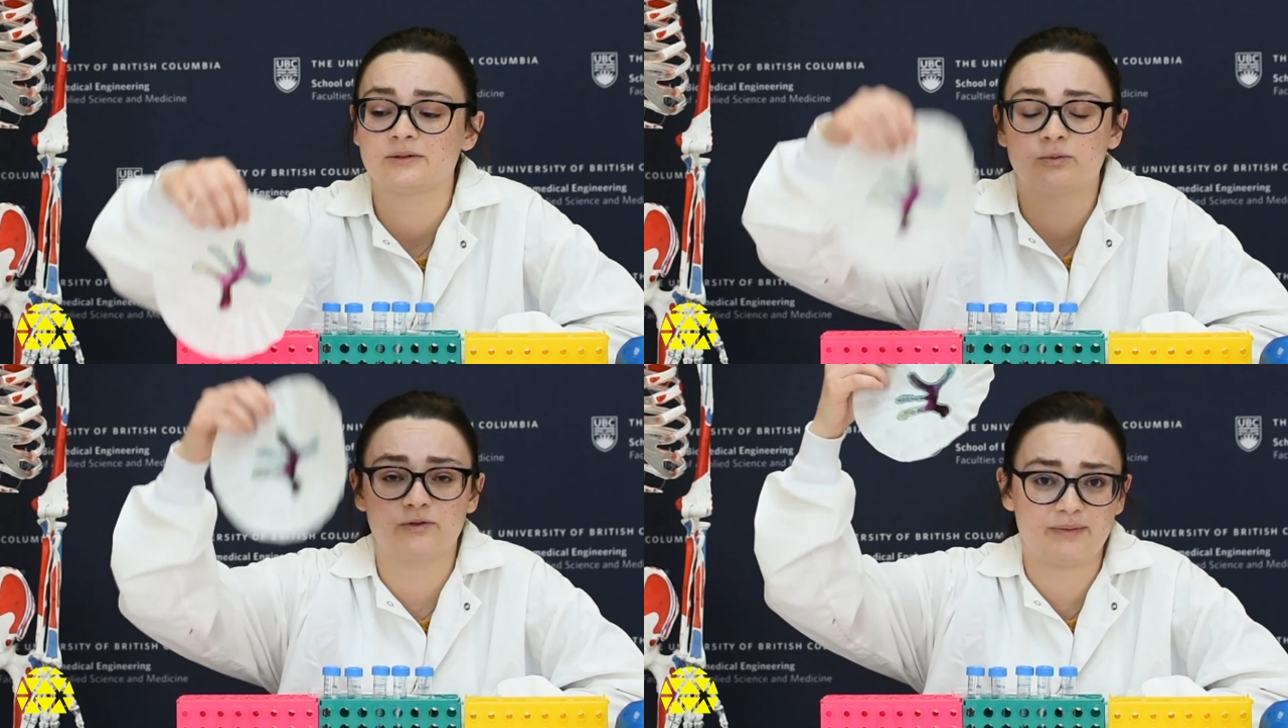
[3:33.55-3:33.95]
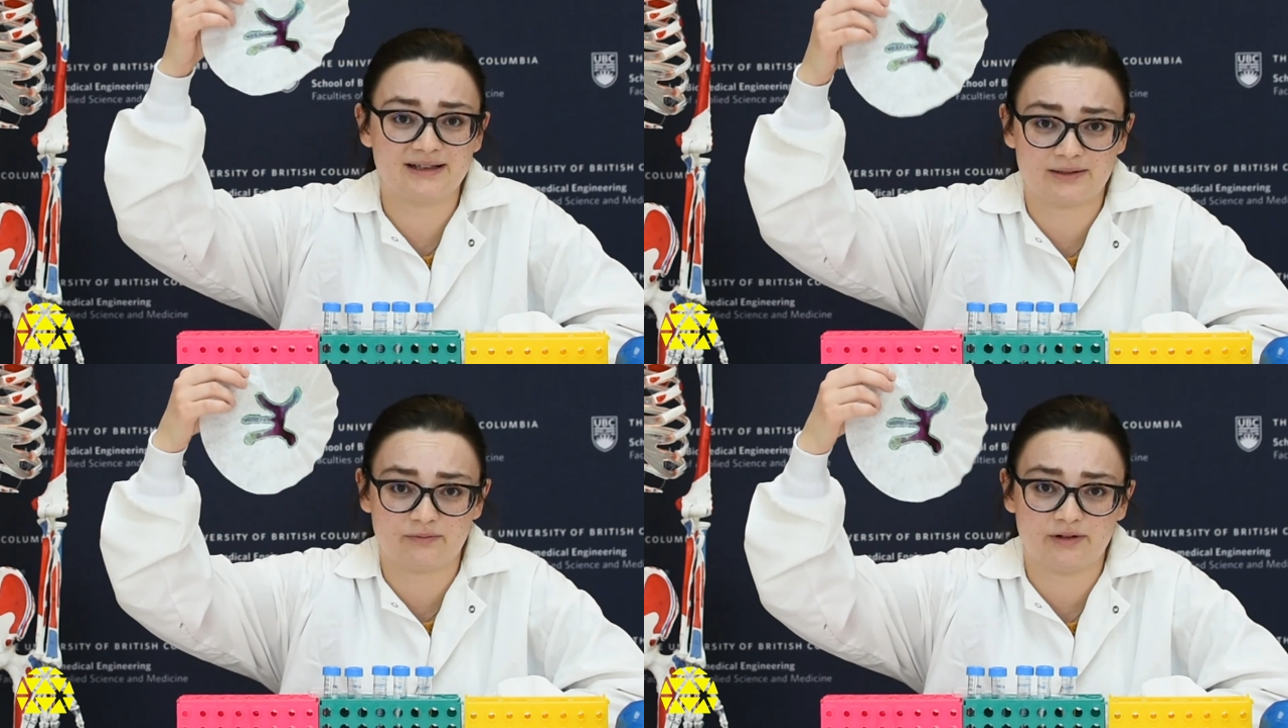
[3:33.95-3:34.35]
We've made
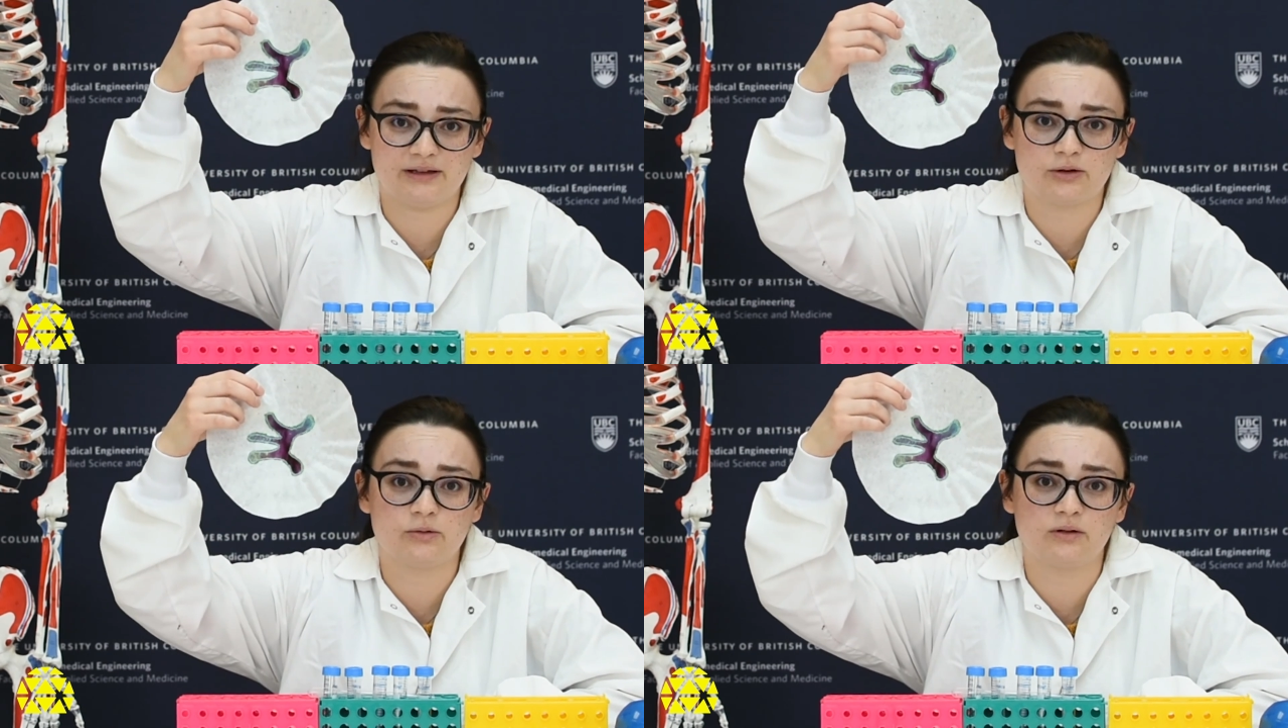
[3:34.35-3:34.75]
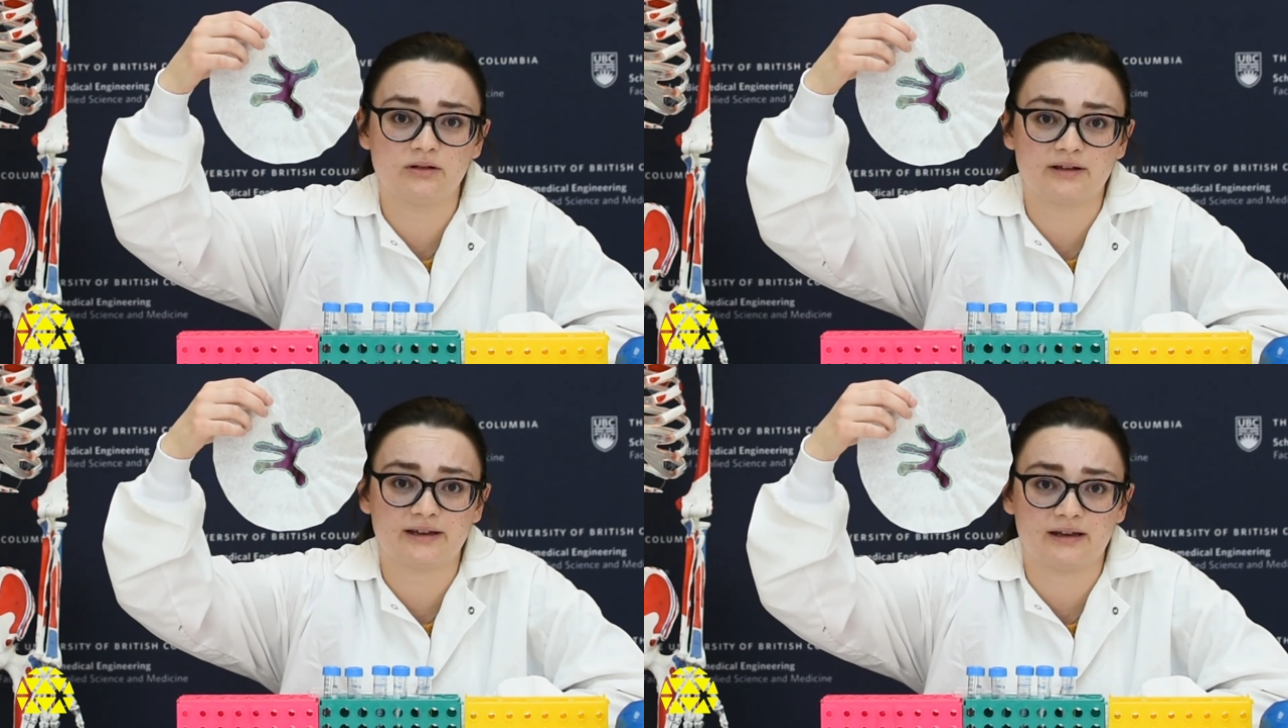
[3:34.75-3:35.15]
some really cool
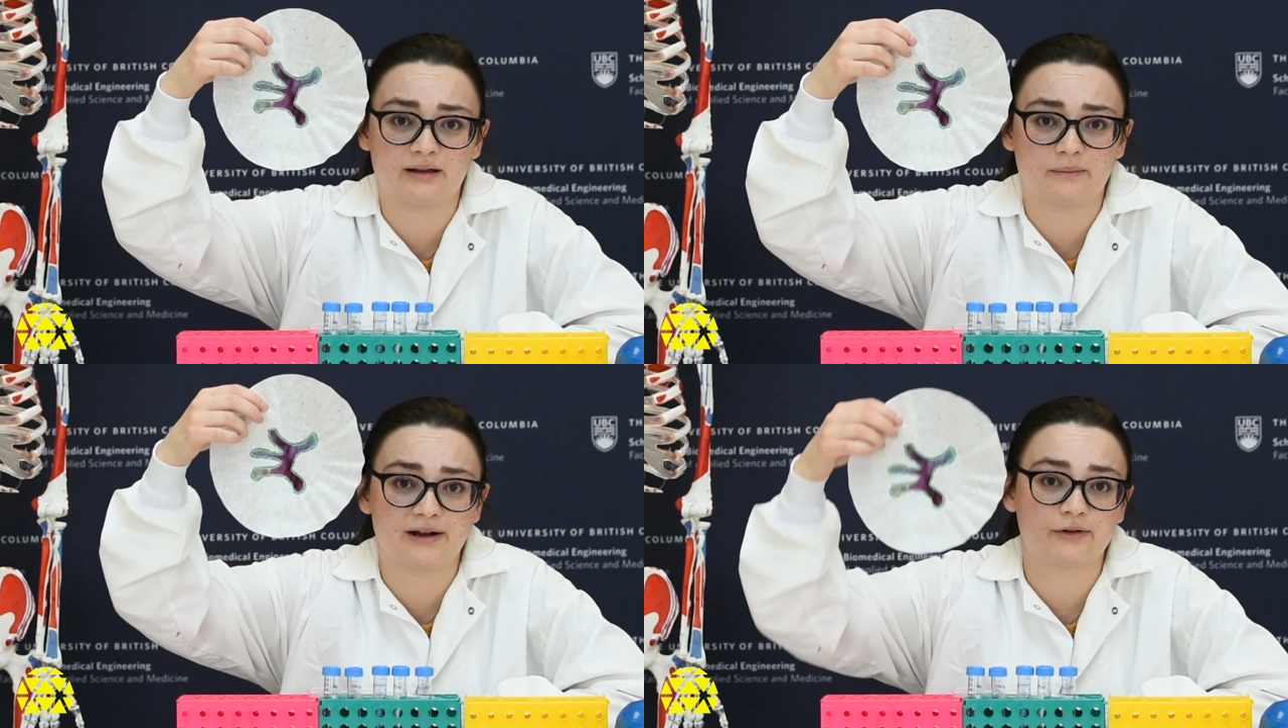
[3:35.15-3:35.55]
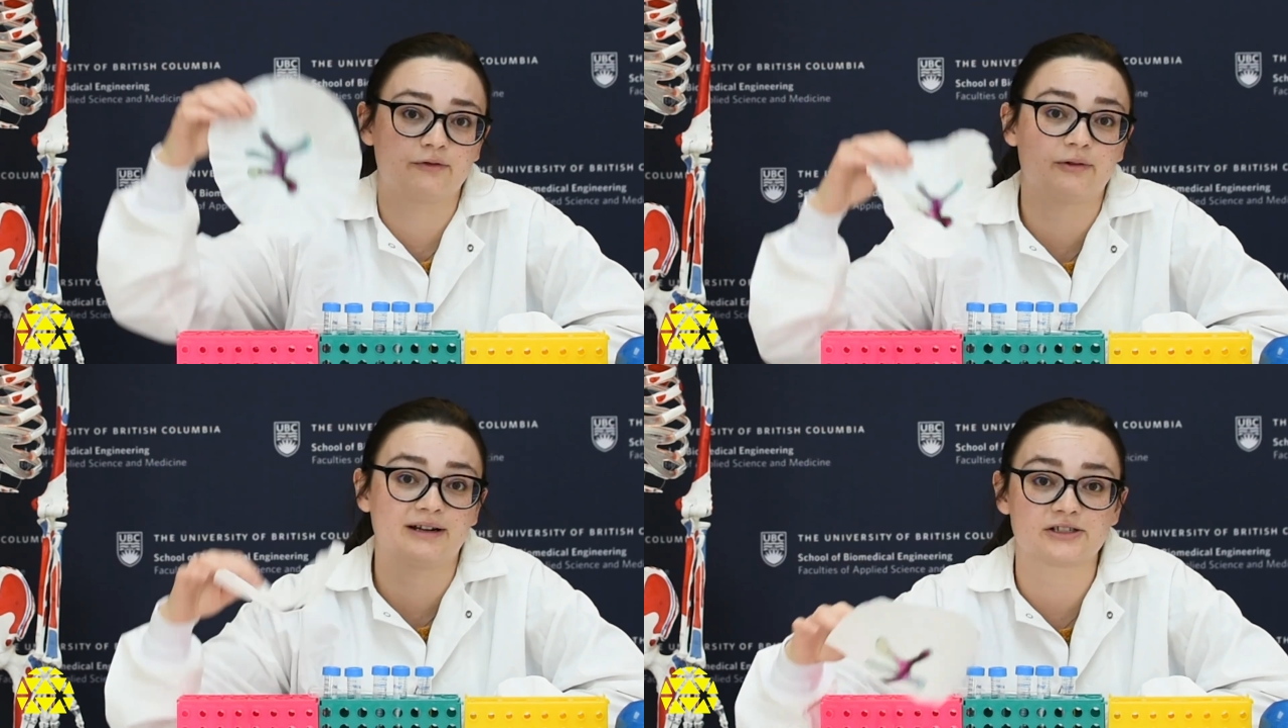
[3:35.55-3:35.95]
looking
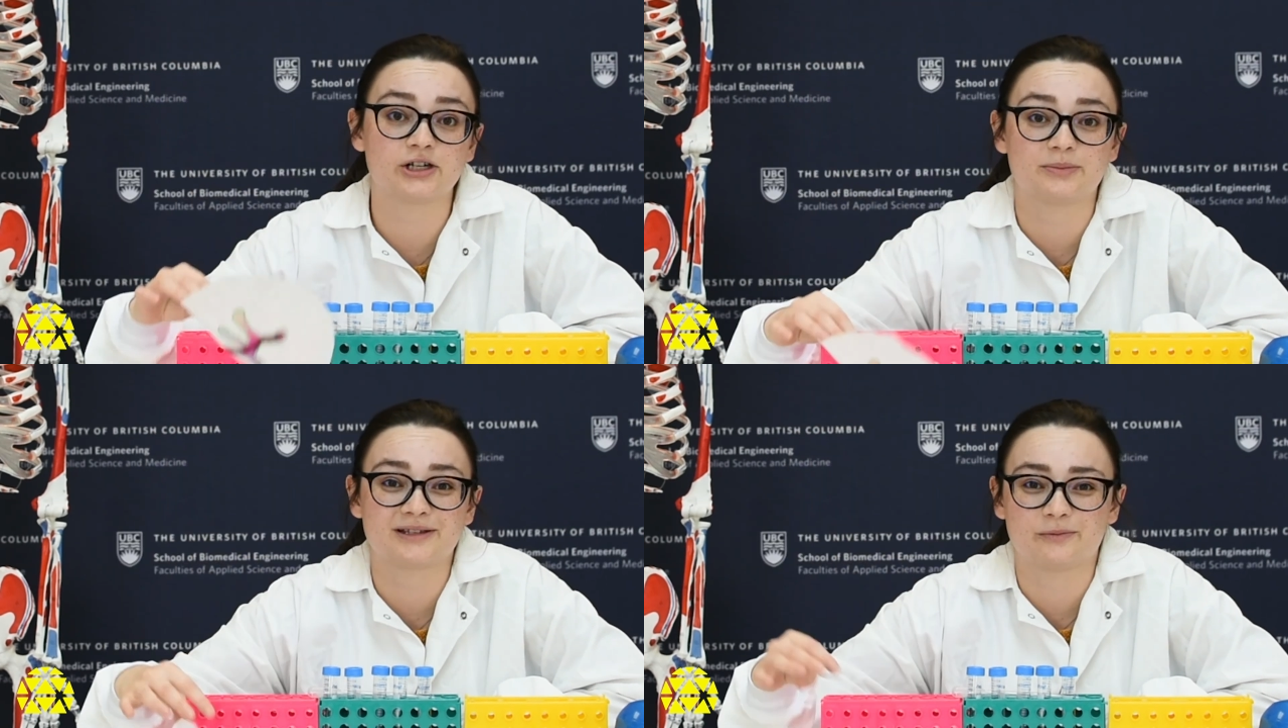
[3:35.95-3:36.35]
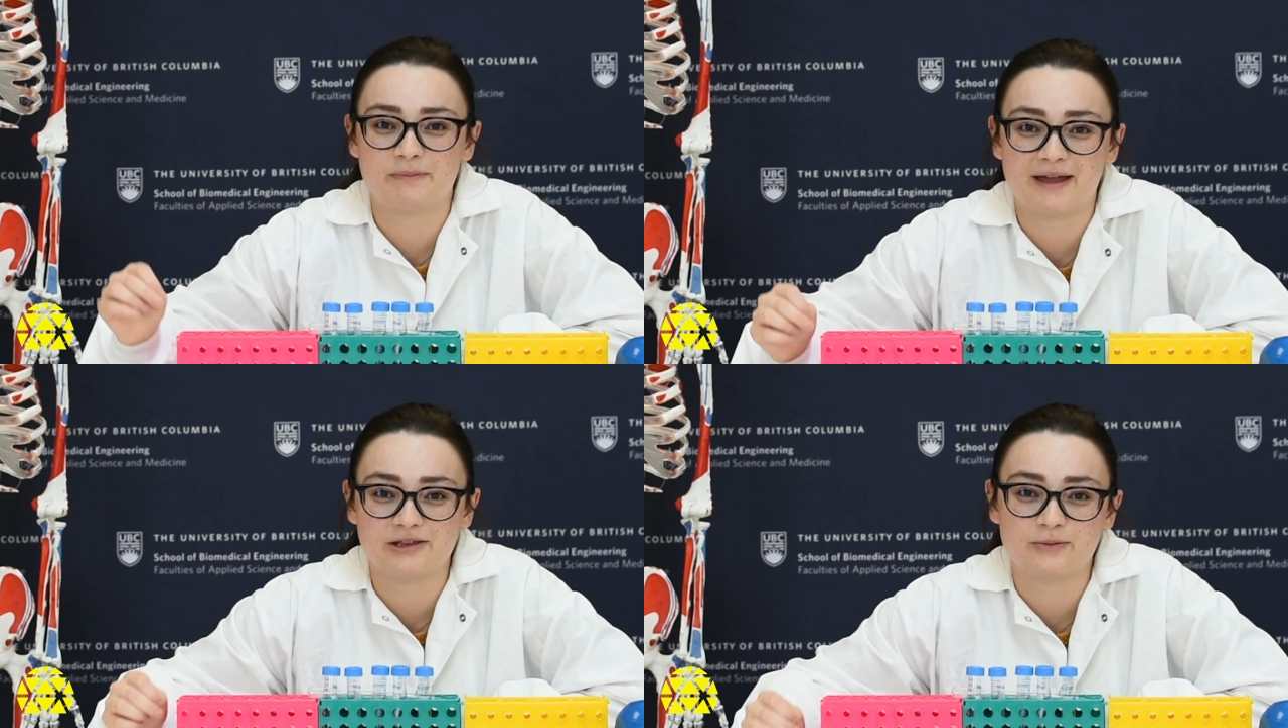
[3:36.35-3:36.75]
microfluidics chips and we
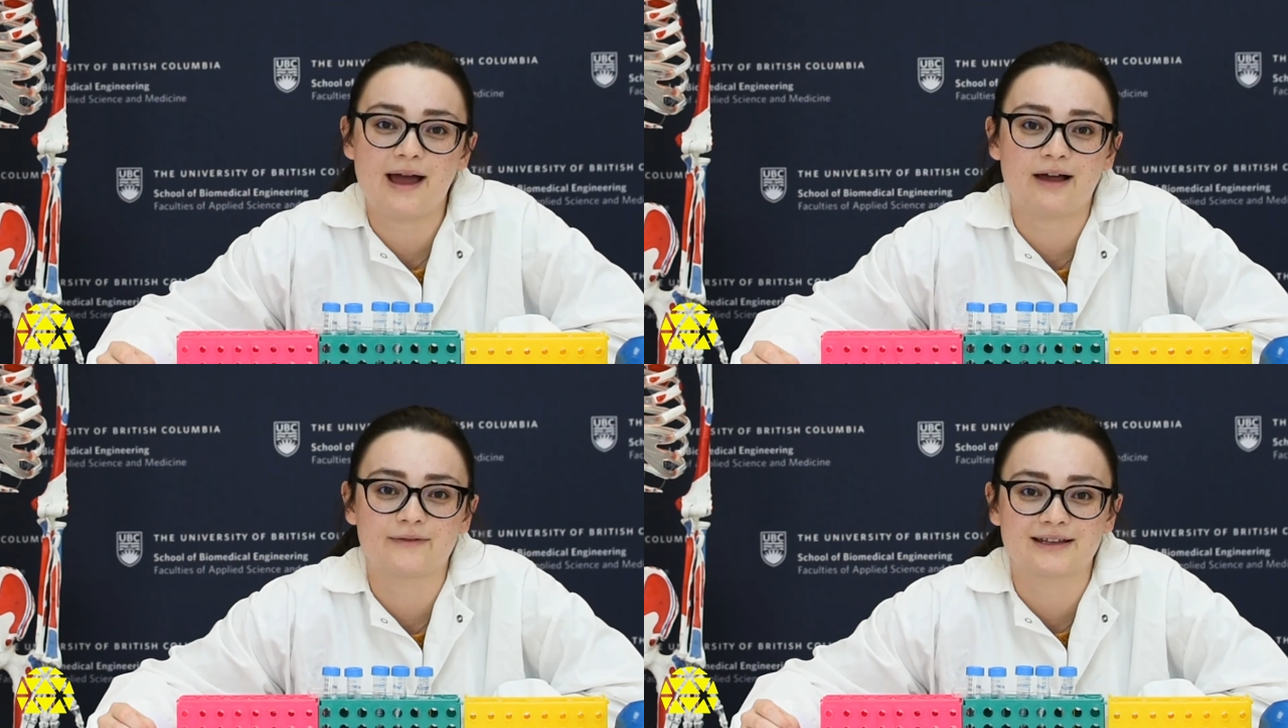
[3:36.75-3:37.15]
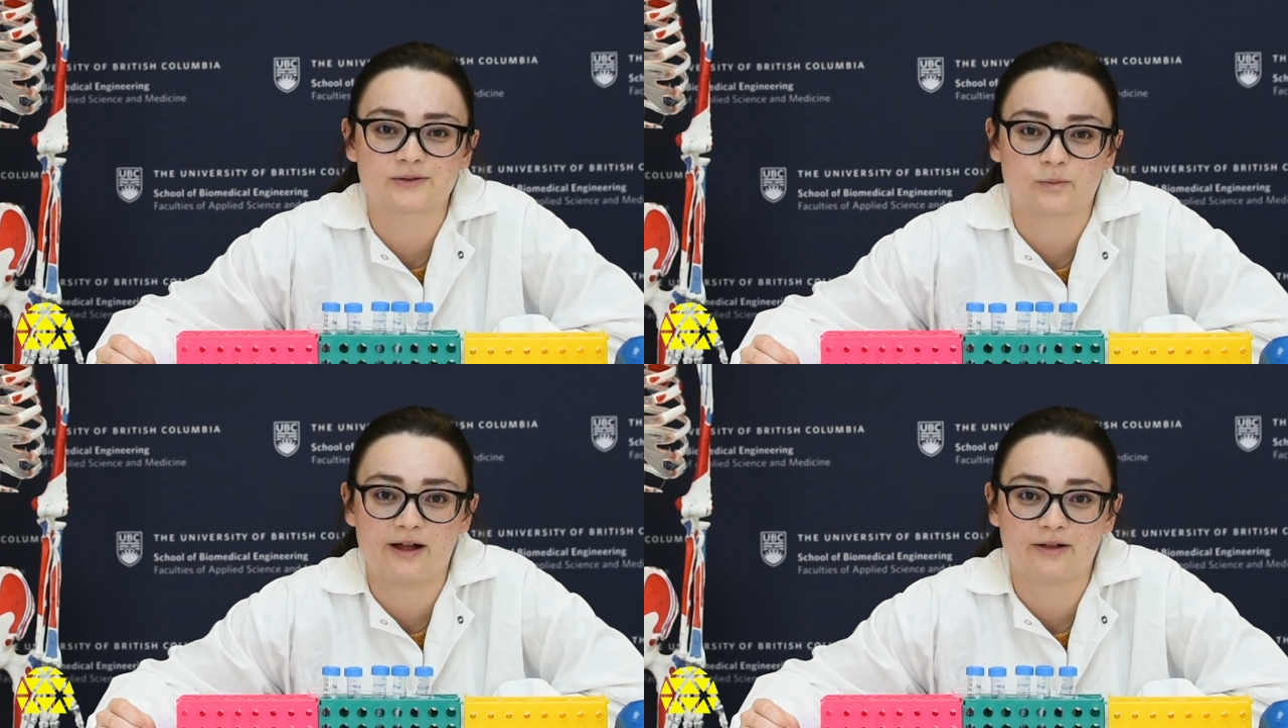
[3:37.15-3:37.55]
bet you have as
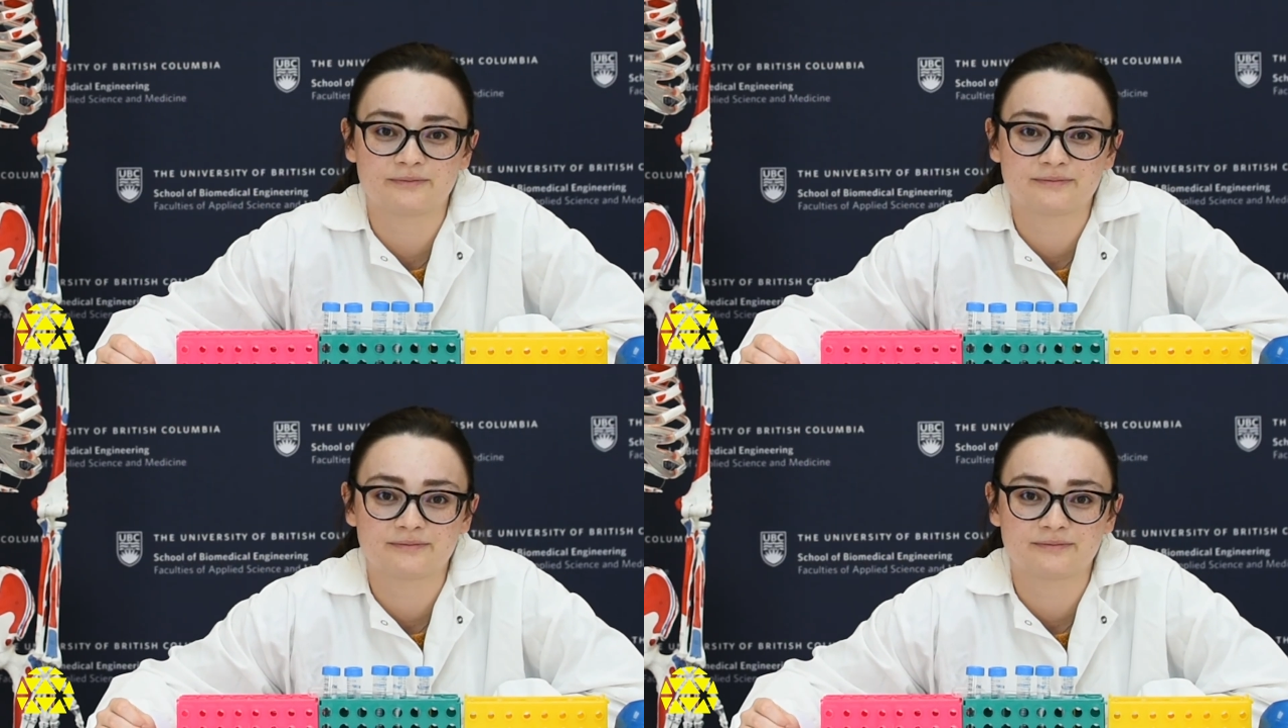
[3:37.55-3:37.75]
well.